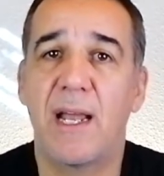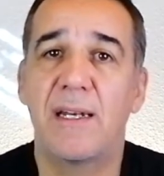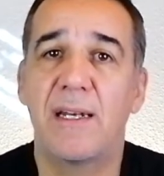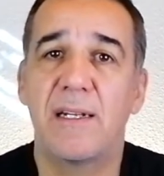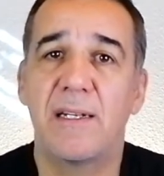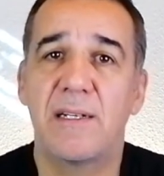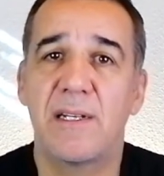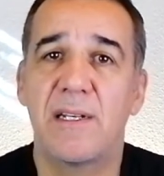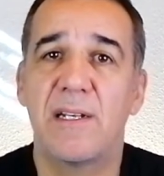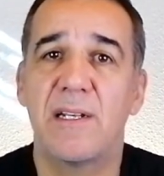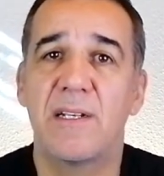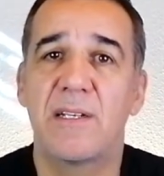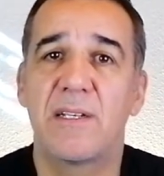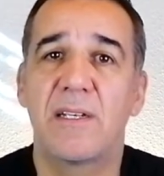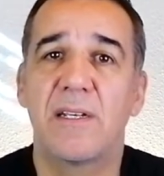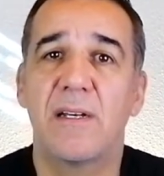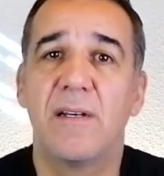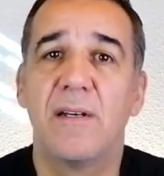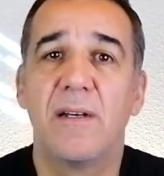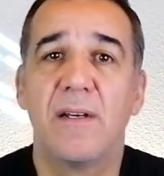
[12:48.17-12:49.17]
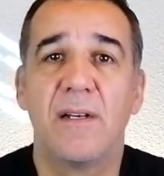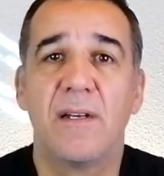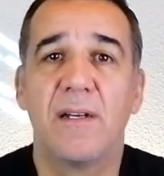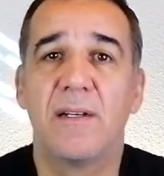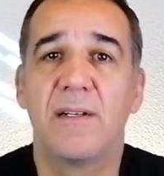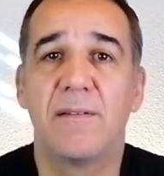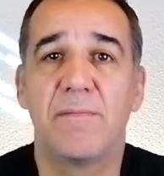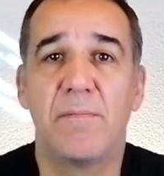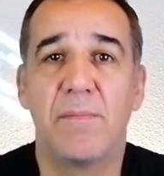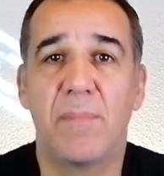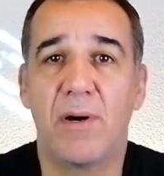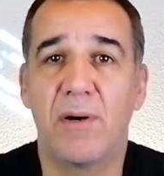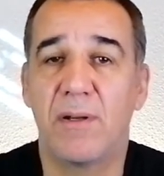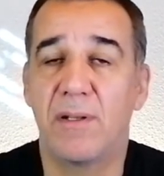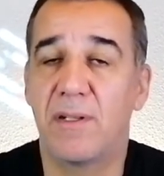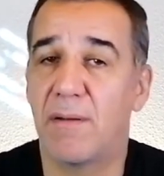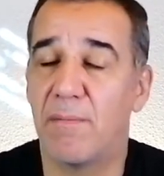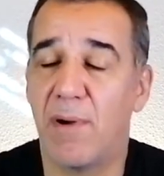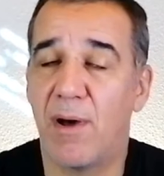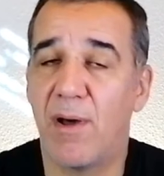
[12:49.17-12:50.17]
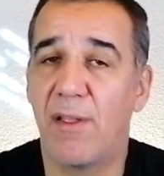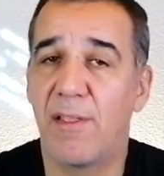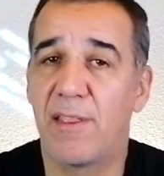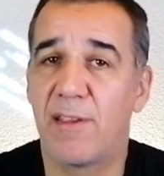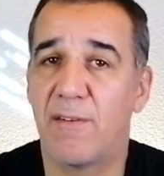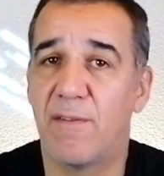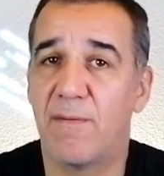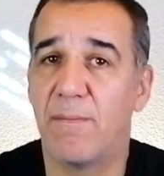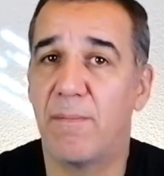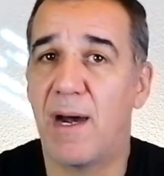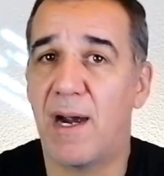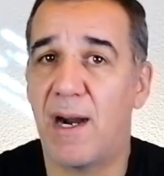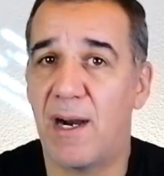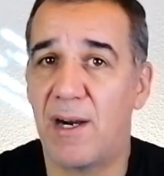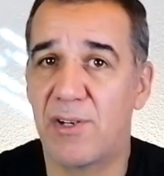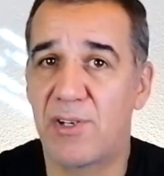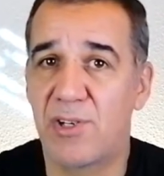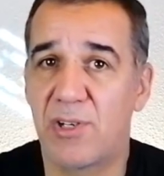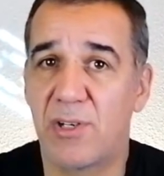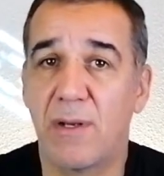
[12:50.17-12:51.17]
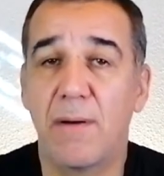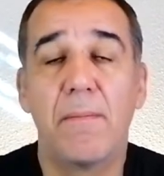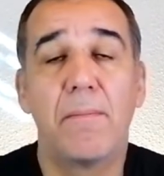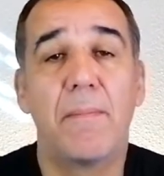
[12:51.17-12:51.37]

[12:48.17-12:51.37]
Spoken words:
and it is the month of March.